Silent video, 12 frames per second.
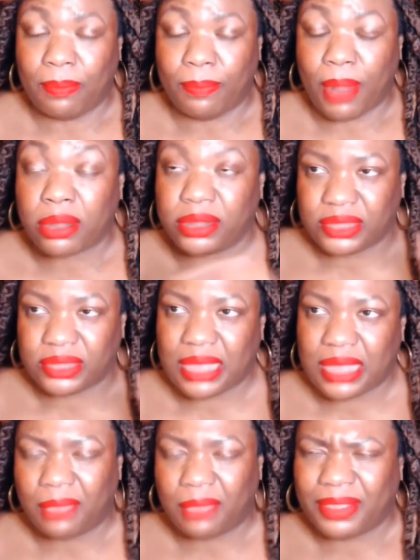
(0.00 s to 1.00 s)
partisan
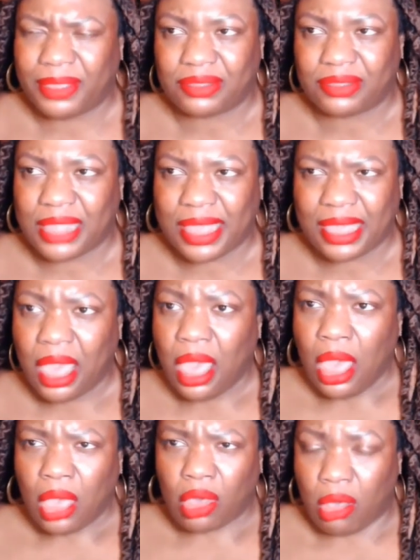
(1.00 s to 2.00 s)
comments like
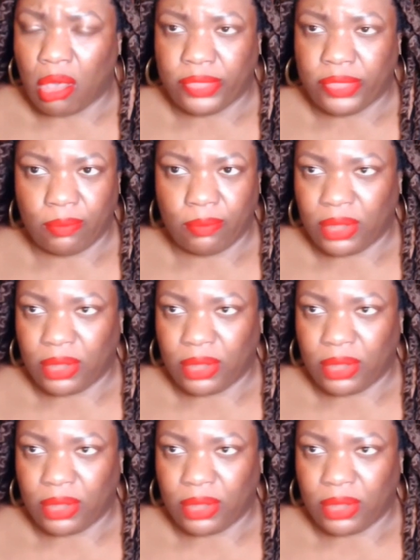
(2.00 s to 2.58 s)
calling